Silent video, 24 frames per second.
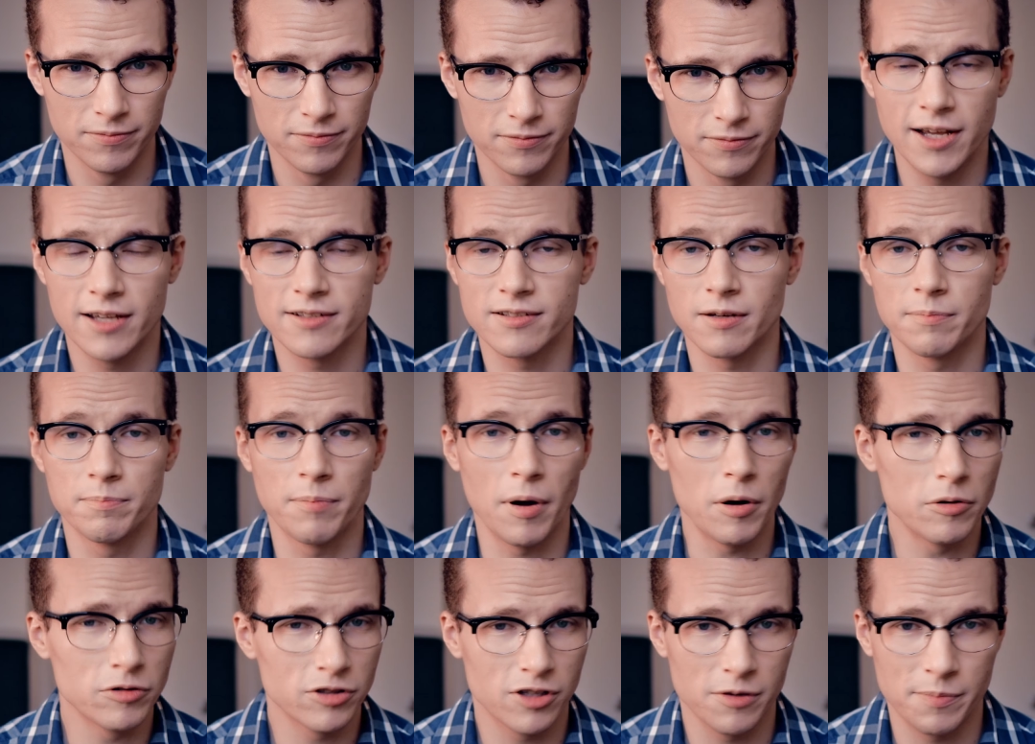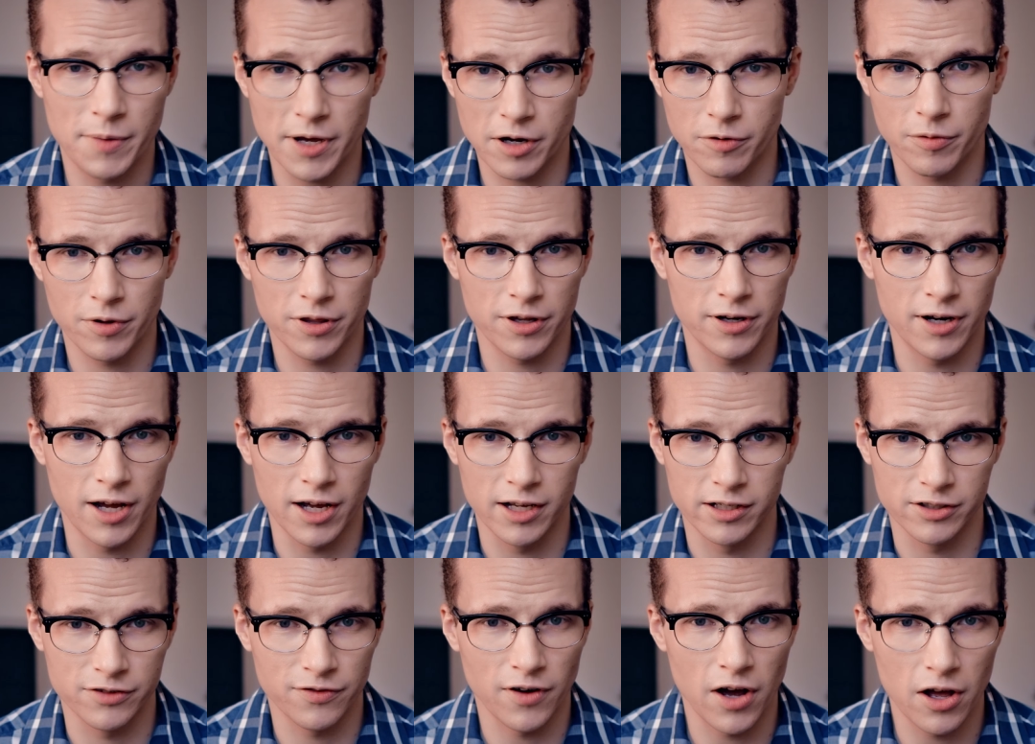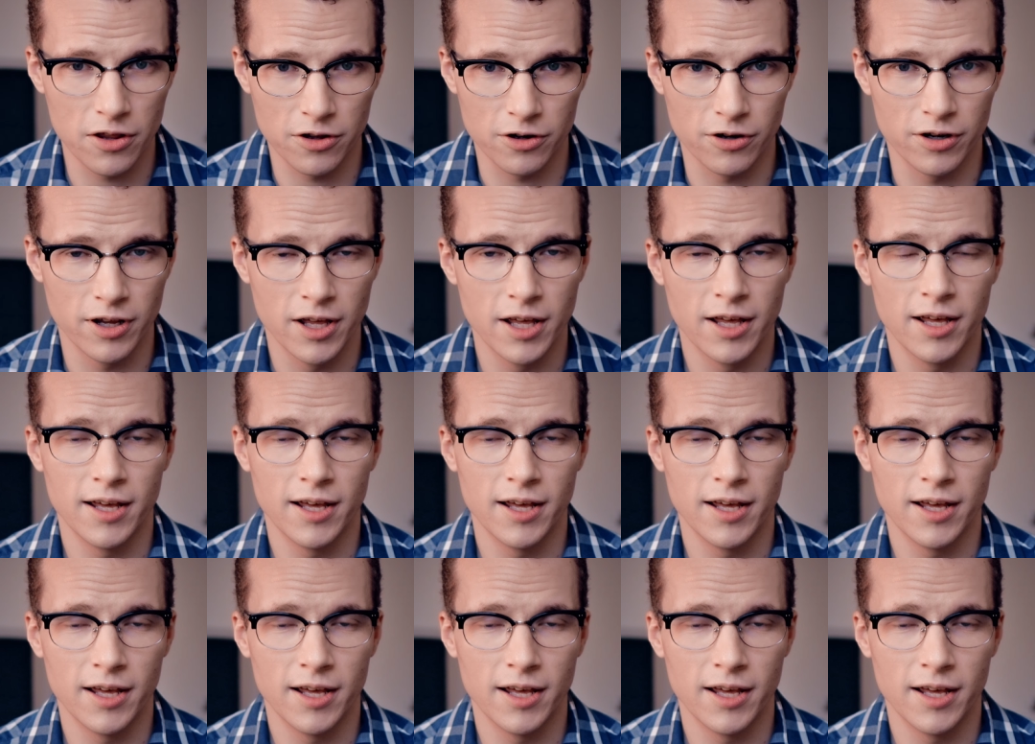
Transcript: He has a bone to pick with Anaya's father,